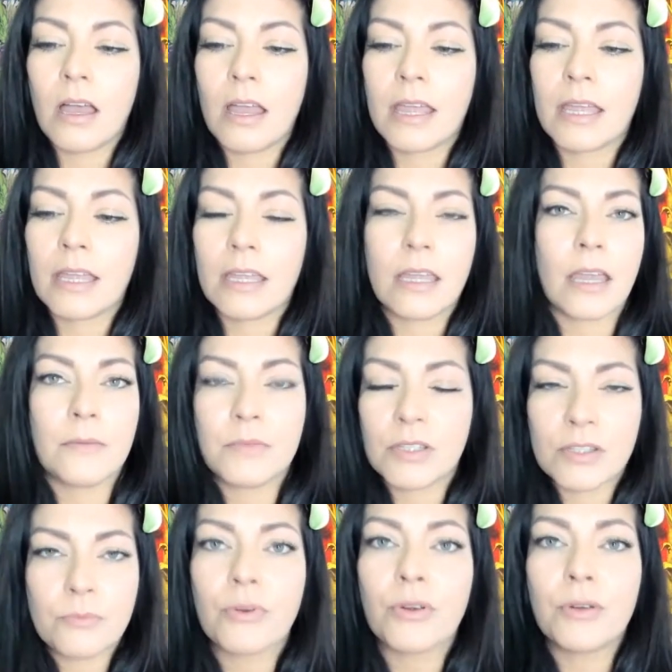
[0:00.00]
I, I'm
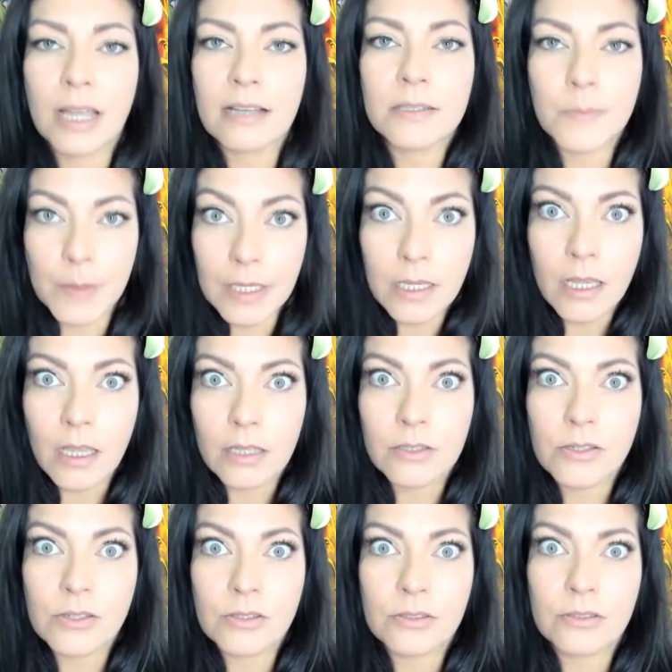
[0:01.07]
just a broke ass
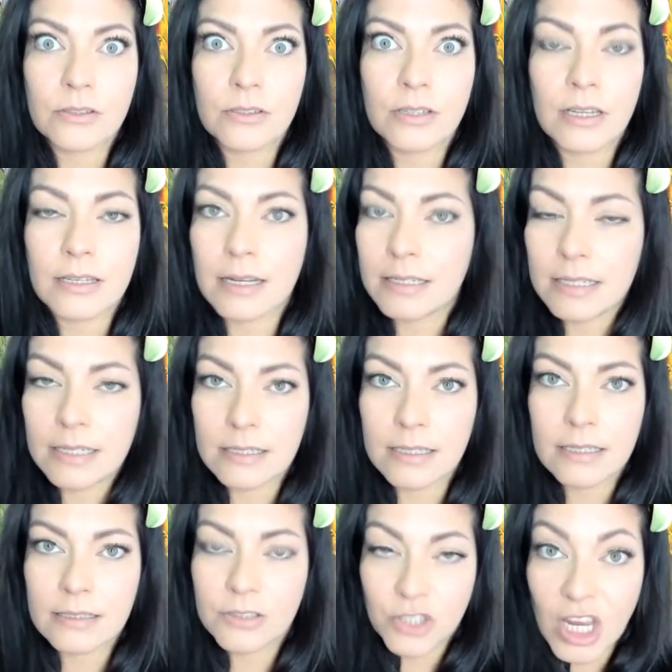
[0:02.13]
bitch. And I need
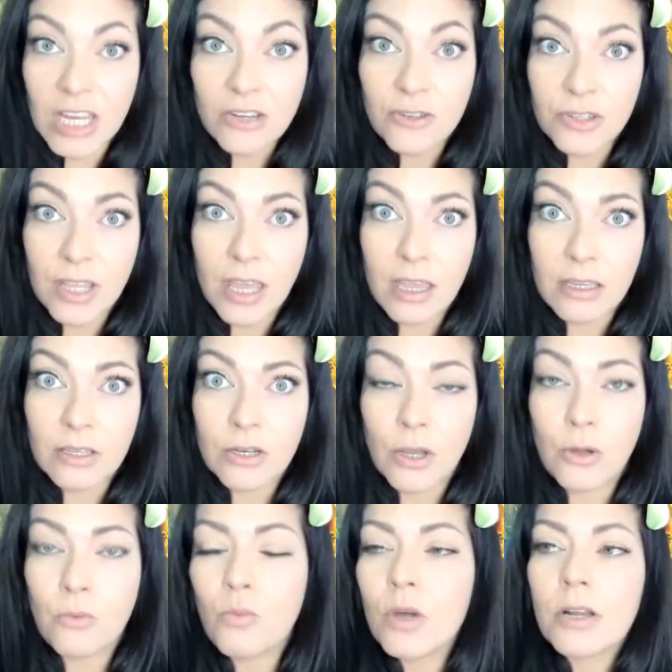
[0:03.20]
to change that, you
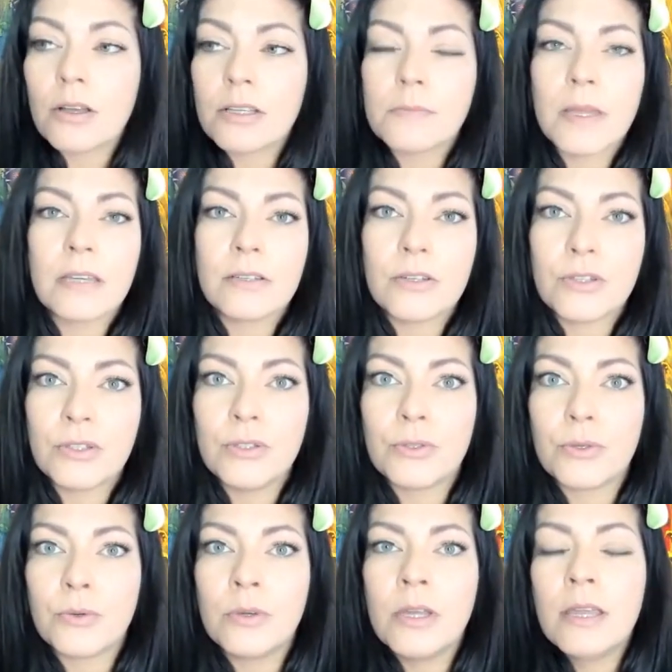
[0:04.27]
know? And what else am I going to
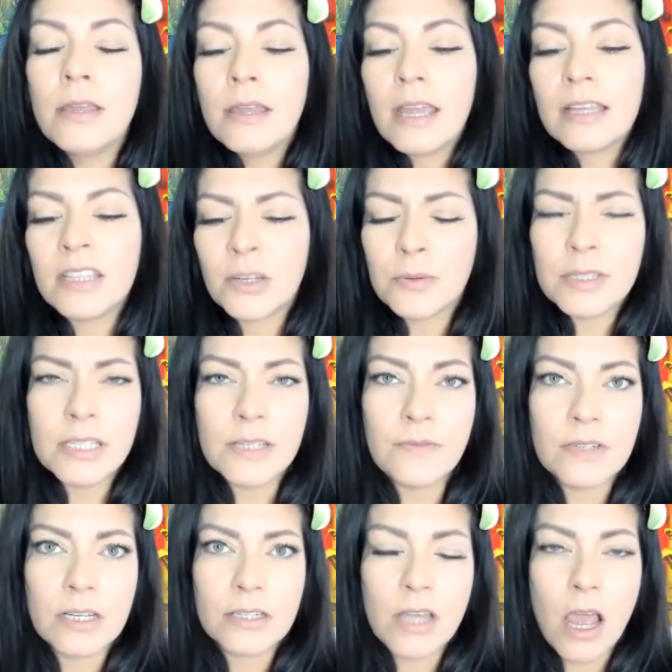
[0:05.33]
do? And there was
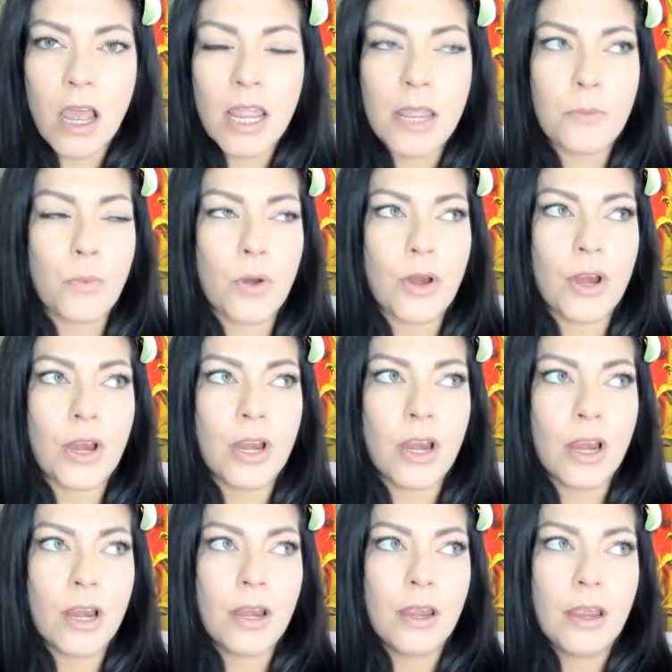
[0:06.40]
even a time where
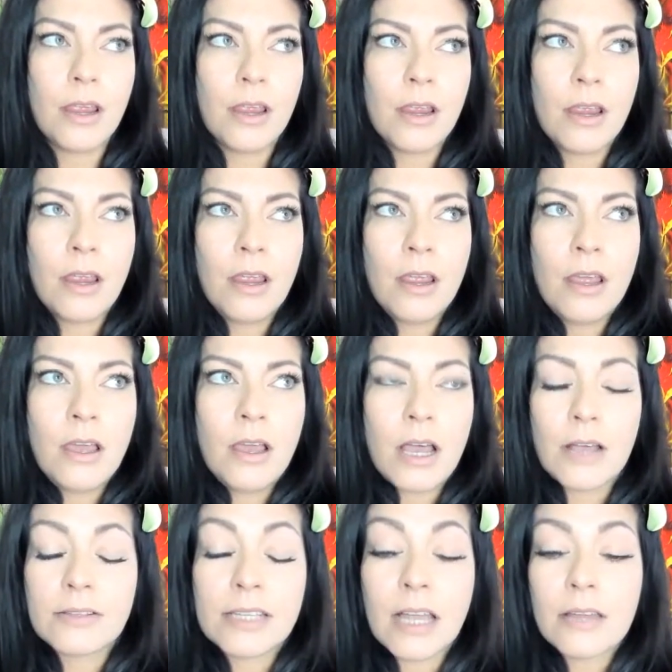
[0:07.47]

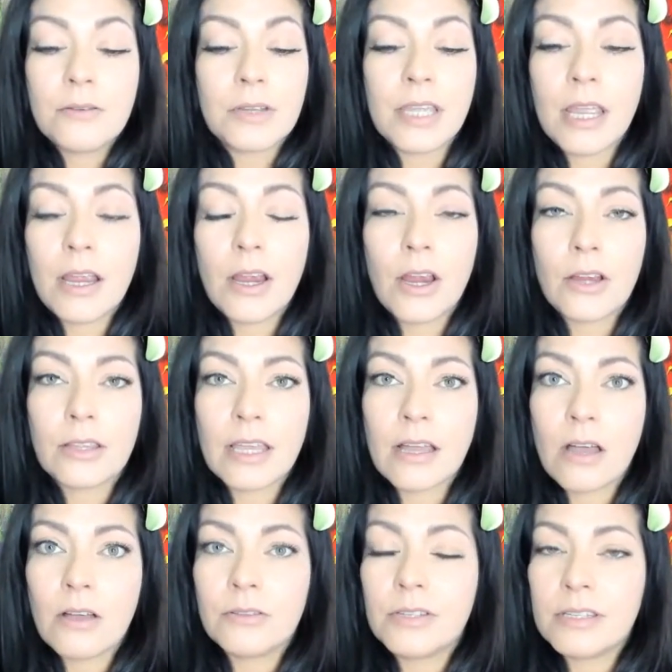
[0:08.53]
I was like, I don't care.
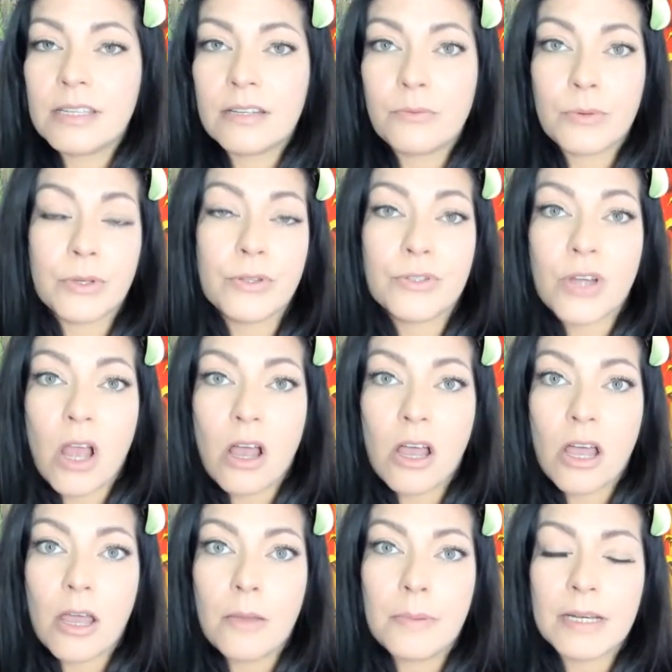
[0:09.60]
Like, I'll just get a real
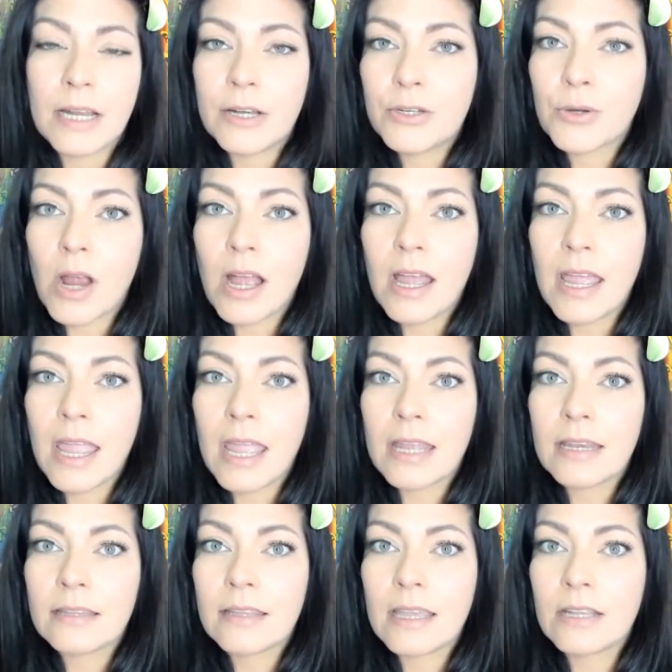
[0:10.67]
job. And I
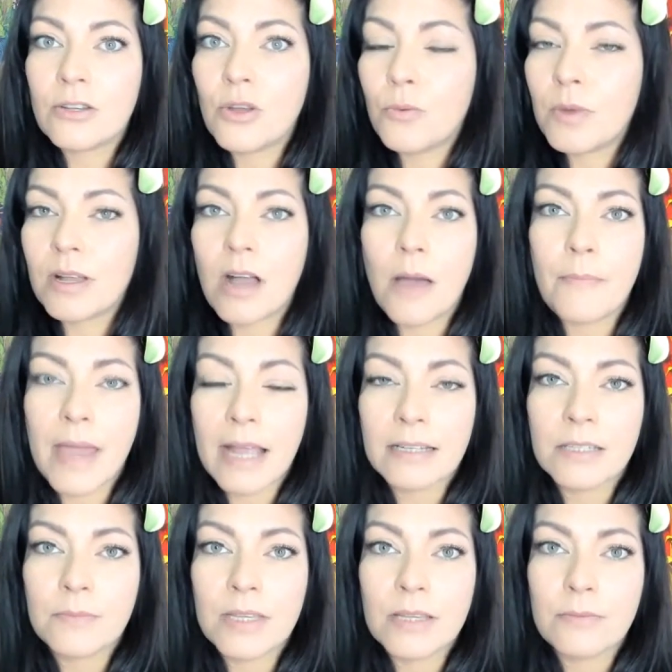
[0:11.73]
tried, and like, no one got back
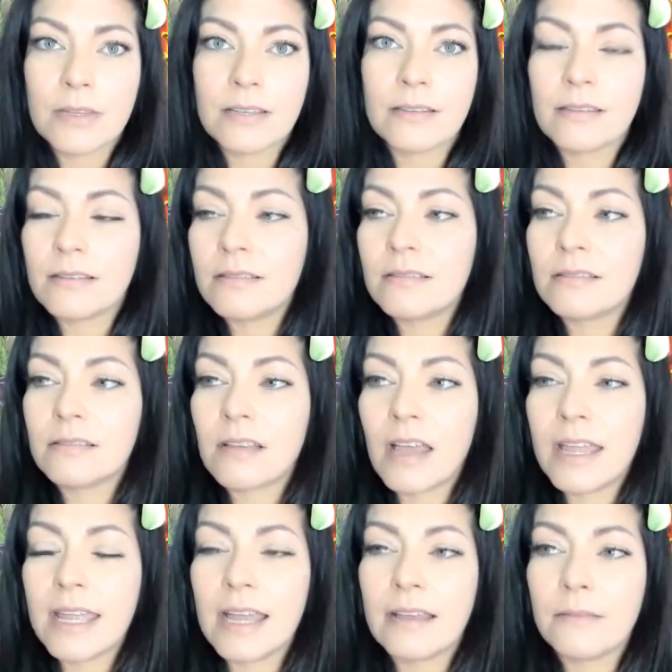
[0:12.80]
to me because
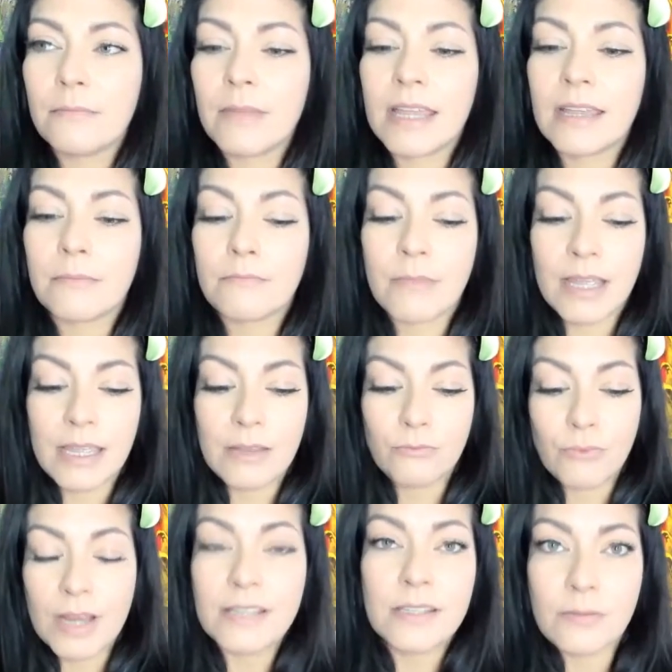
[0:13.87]
I had my, my
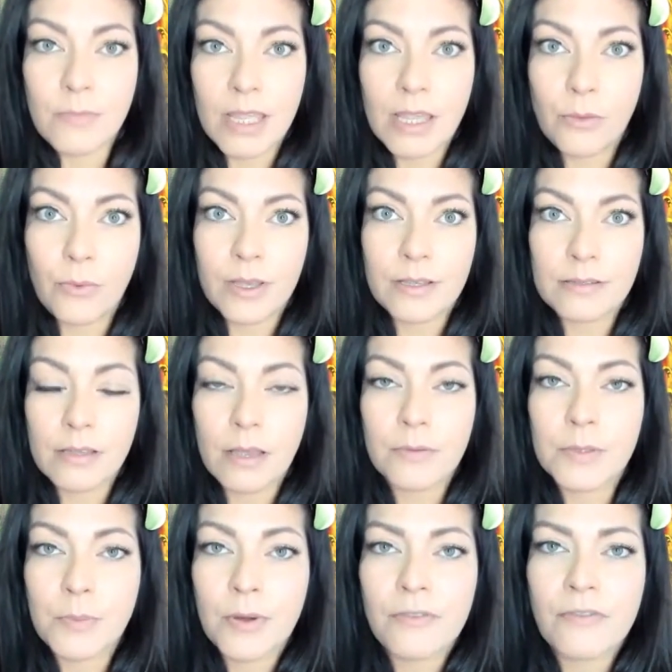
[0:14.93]
resume was, I
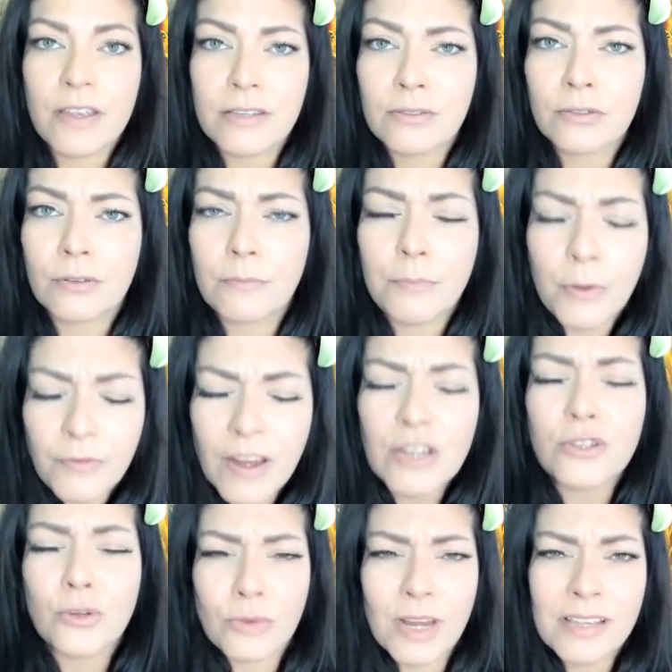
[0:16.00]
was a professor,
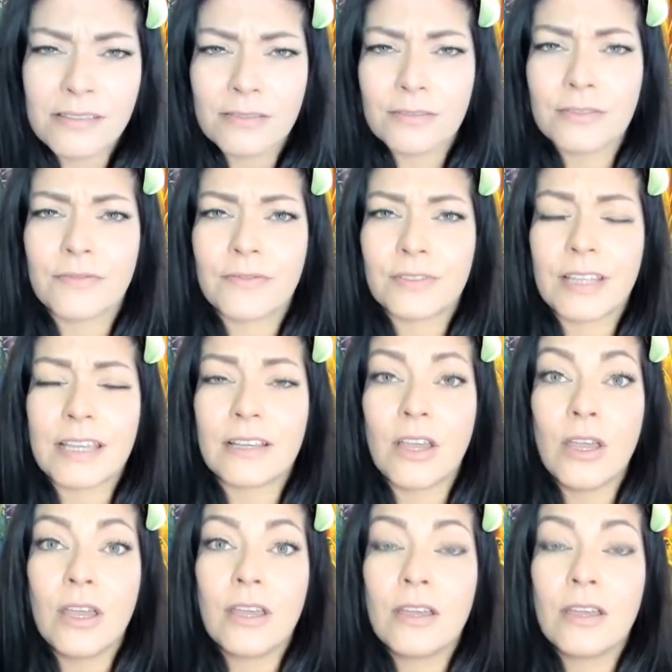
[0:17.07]
professional wrestler for like